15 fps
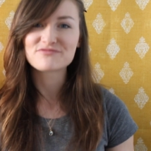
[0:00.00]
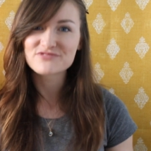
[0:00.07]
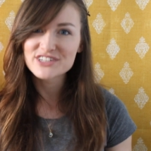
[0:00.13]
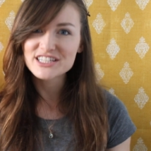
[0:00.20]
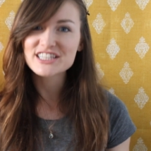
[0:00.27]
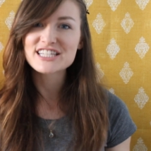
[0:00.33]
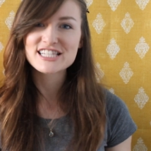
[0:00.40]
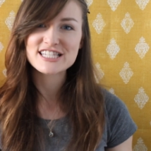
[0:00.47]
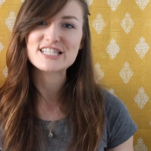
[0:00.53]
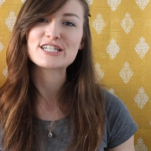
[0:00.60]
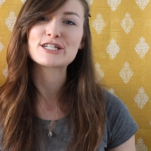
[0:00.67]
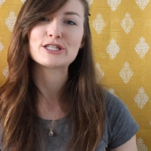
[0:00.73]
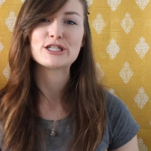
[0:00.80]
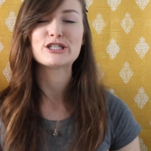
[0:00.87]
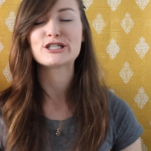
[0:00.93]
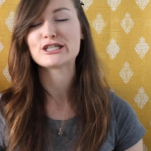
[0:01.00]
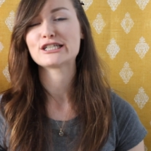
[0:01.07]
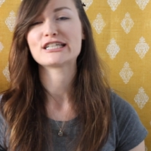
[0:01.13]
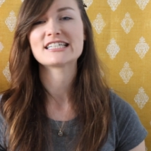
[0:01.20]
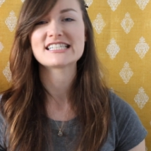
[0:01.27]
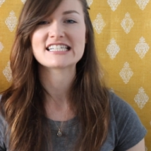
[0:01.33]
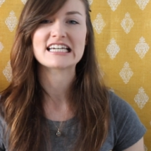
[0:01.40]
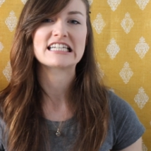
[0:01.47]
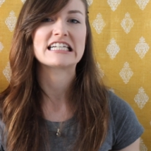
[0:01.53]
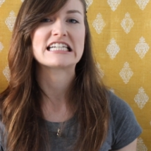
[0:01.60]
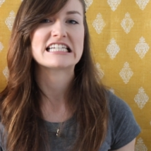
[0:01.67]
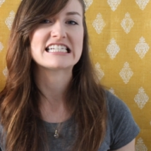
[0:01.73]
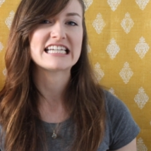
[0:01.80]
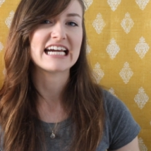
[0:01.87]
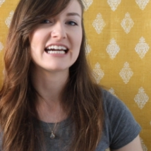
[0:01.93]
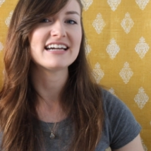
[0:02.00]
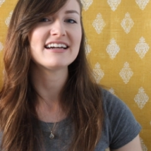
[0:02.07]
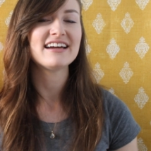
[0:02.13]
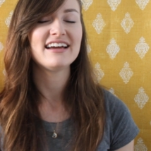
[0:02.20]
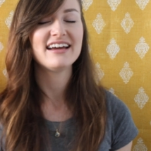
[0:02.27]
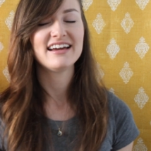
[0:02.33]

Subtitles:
realistically could get done in a day,